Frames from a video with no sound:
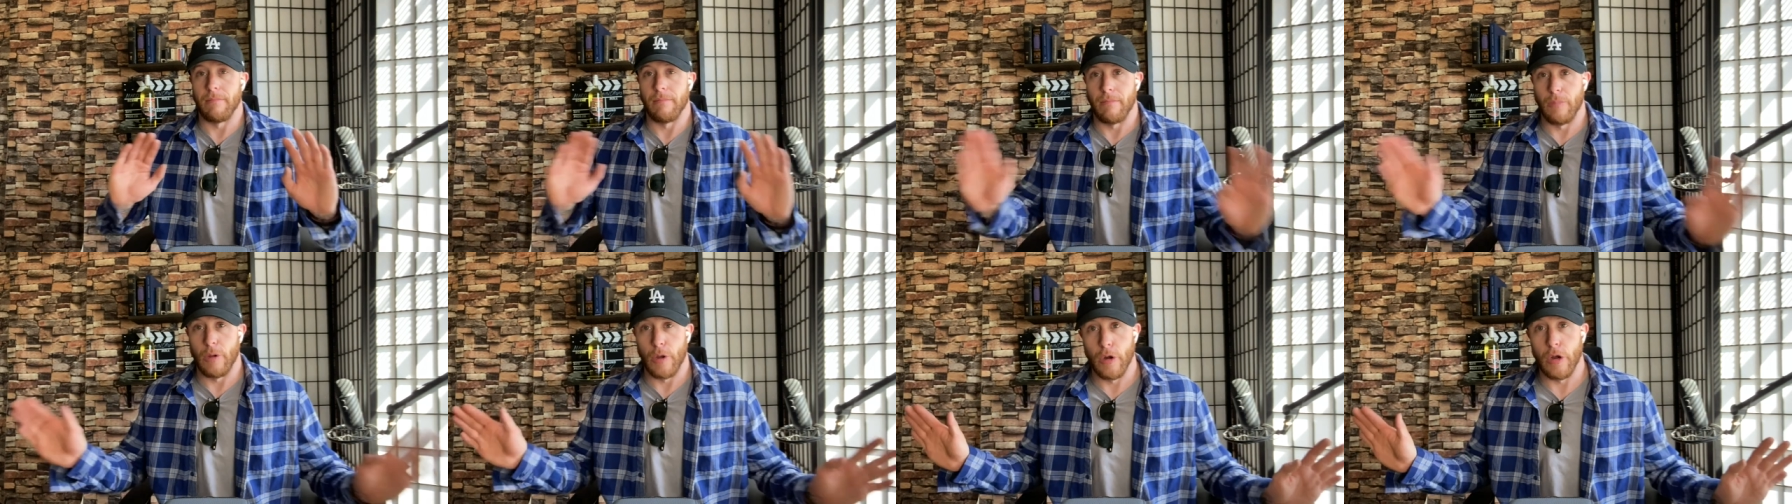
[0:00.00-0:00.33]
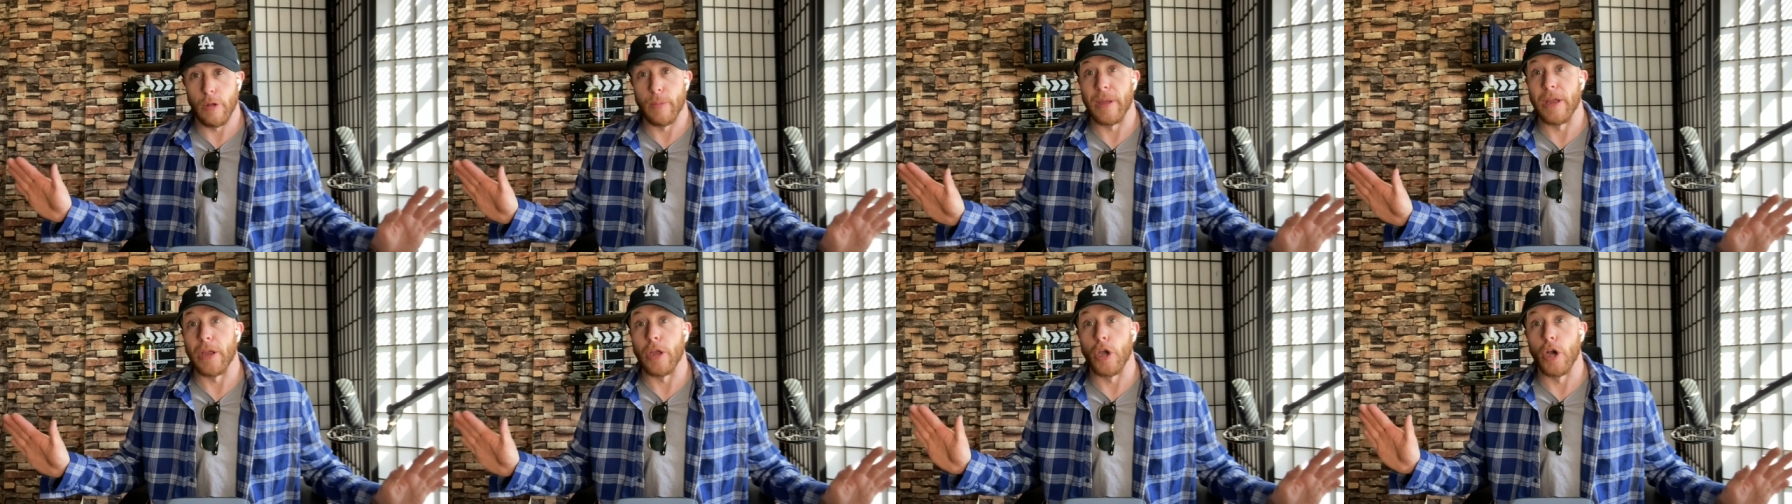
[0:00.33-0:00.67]
we would
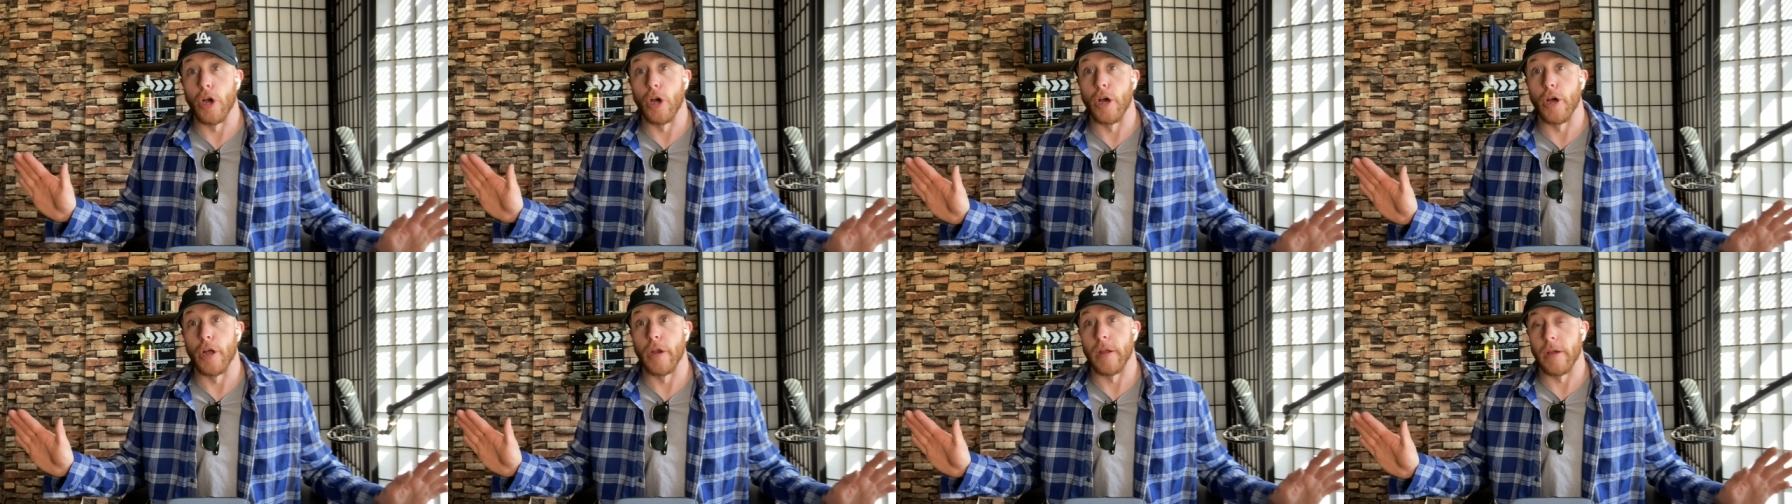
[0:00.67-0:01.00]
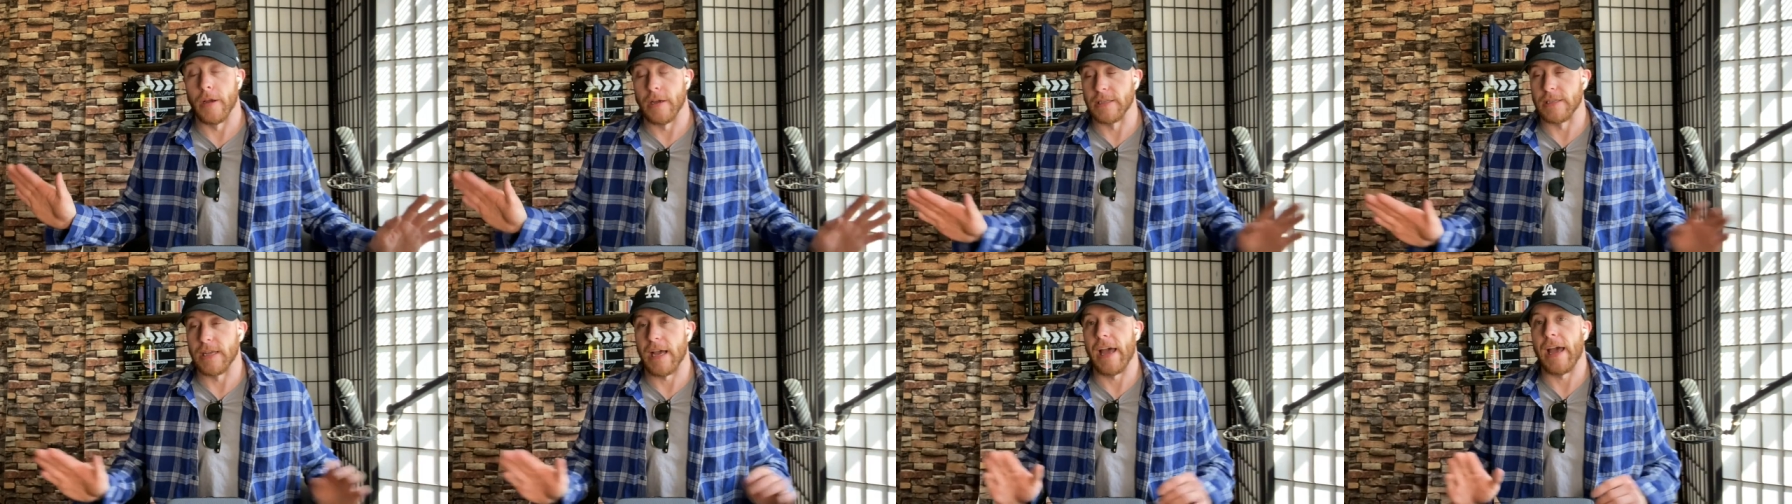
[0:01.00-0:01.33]
have been good
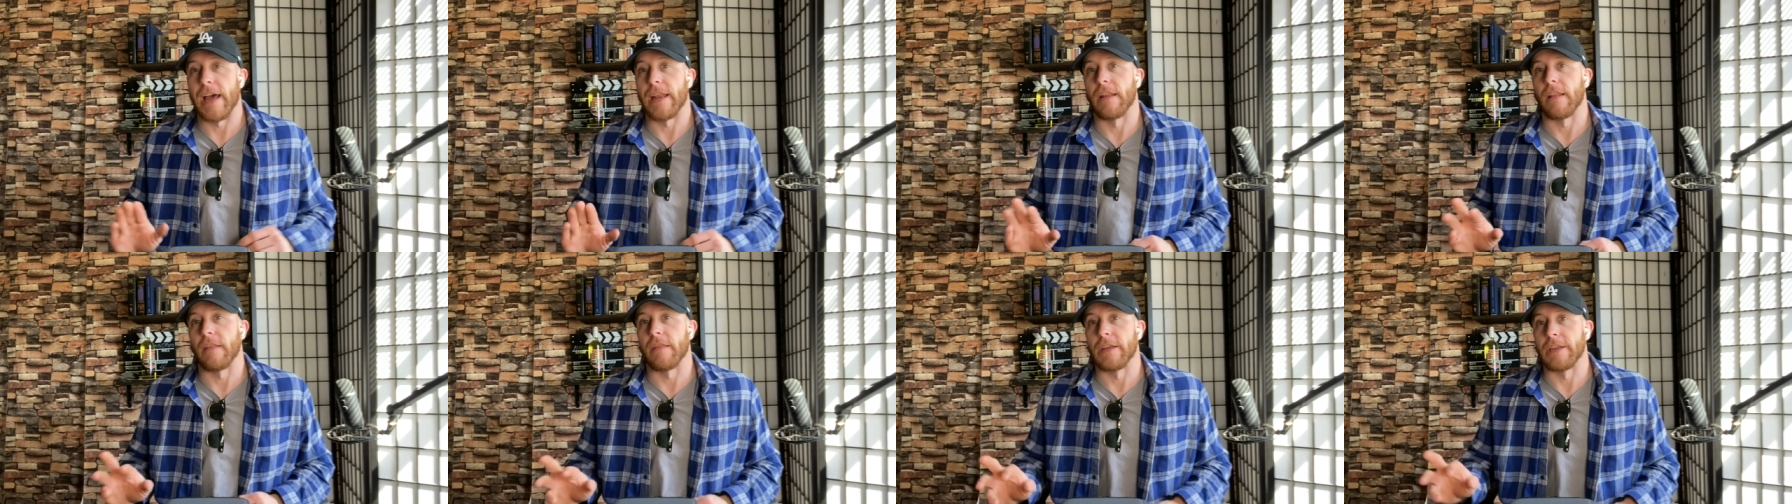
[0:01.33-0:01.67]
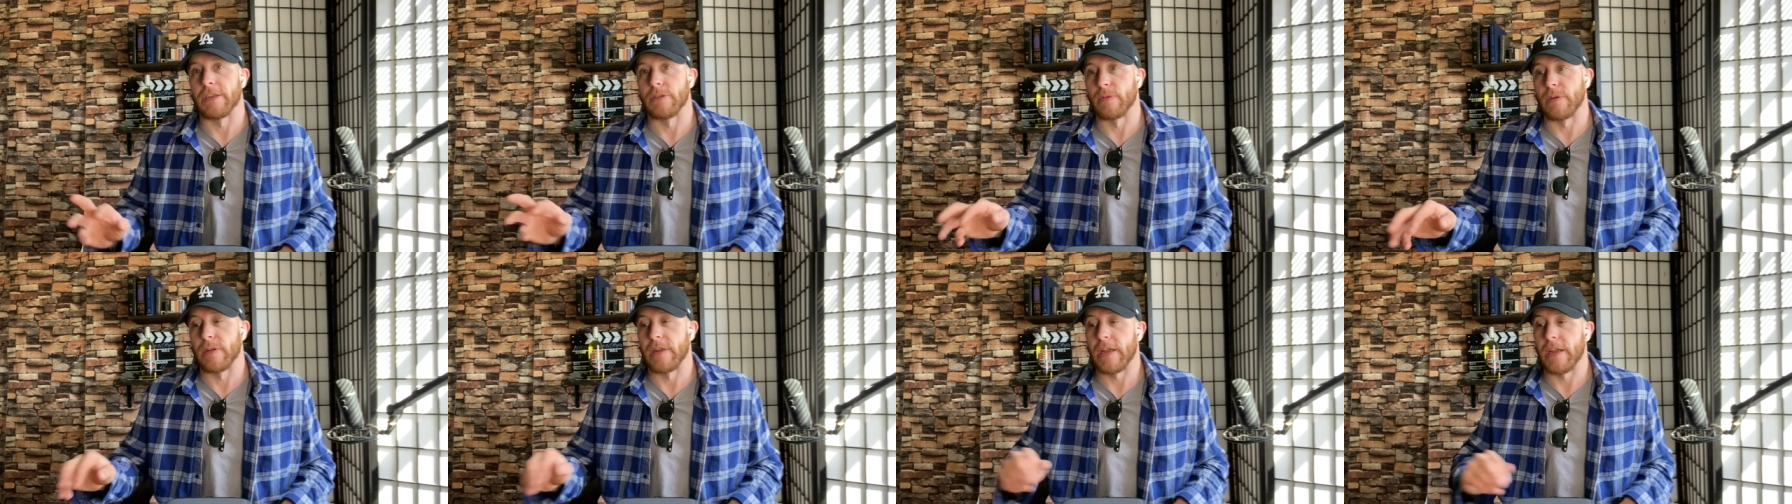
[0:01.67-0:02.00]
because I had the
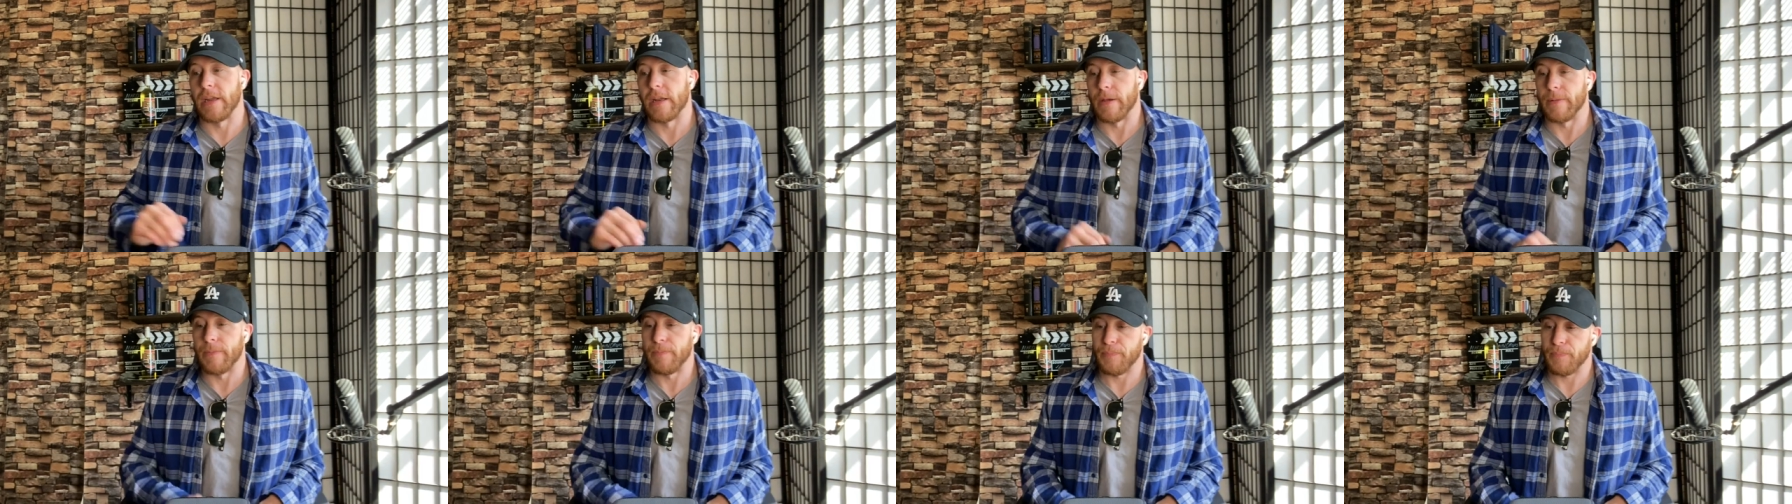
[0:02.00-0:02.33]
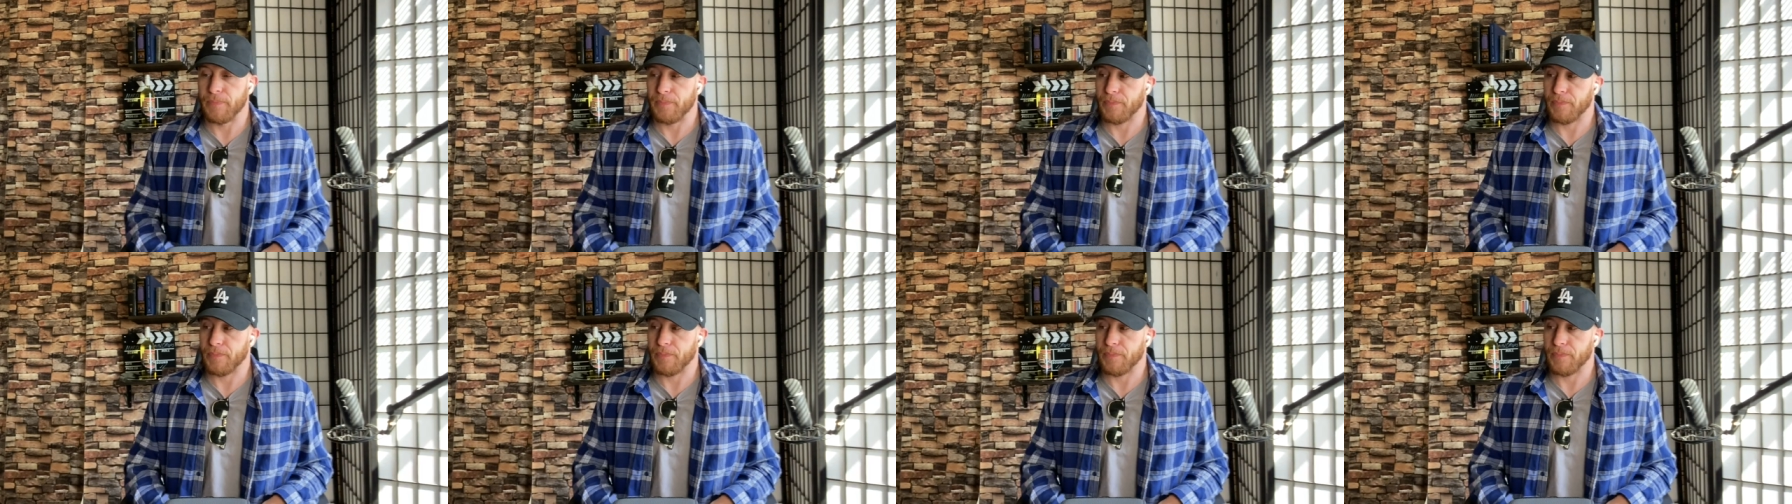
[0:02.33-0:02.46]
things we needed.